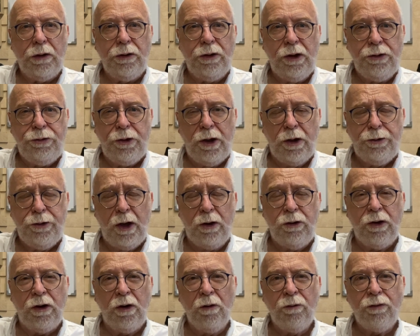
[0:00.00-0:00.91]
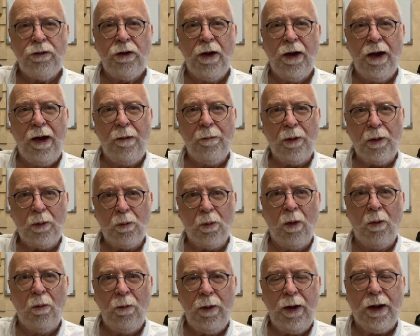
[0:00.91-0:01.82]
there's enough time on
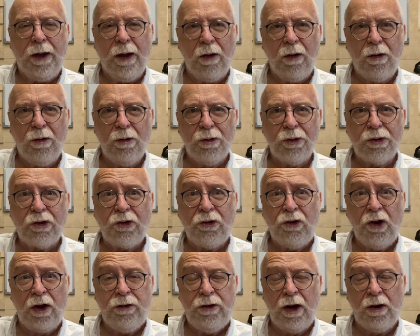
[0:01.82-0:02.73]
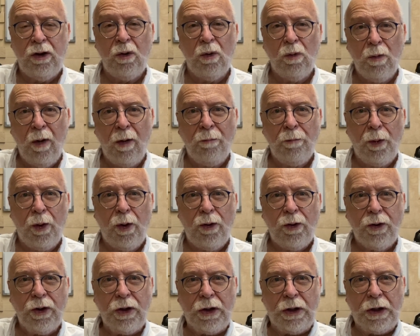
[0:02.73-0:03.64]
one weekend course to do one
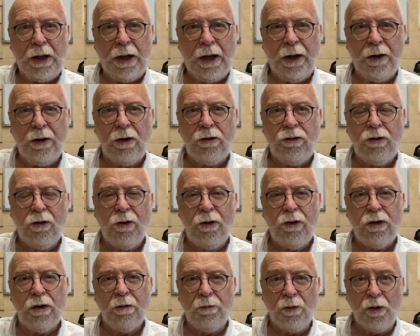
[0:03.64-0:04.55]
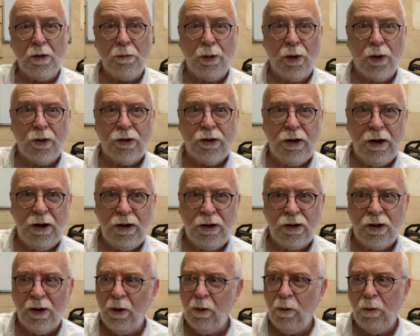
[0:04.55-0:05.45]
box and a choice of other boxes,
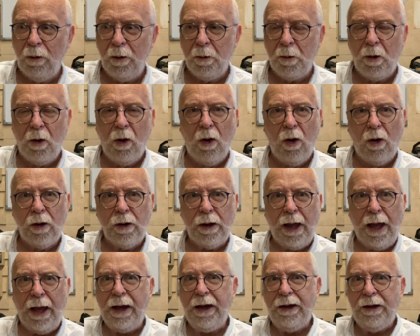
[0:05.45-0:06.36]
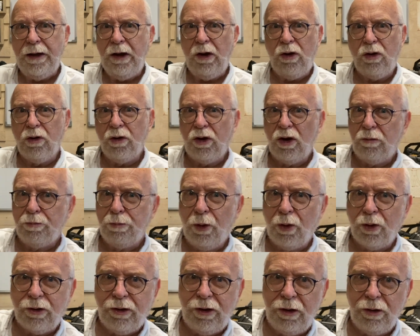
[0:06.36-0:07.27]
so we were all eyeing each other's
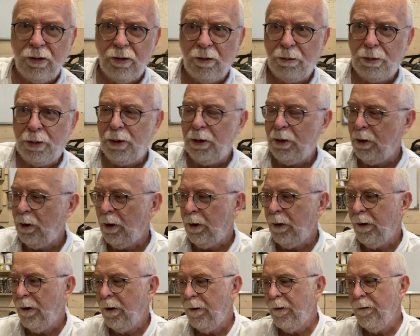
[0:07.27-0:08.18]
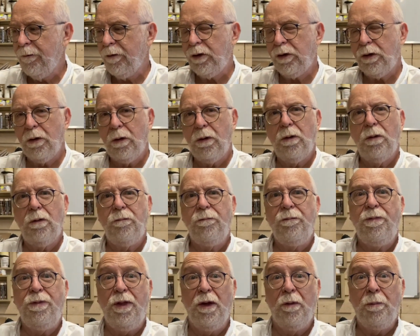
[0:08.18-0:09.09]
boxes up. So
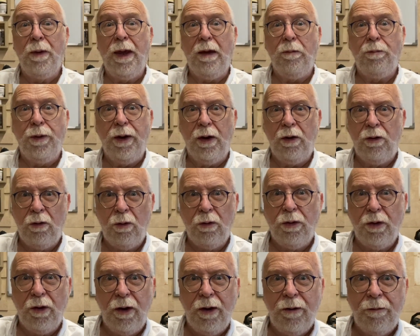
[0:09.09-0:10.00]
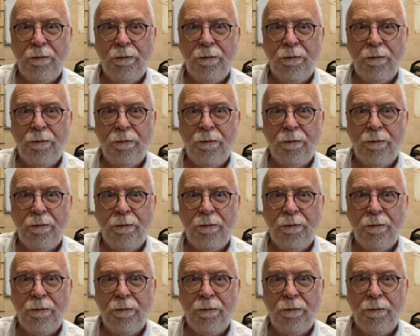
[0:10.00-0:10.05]
there may be another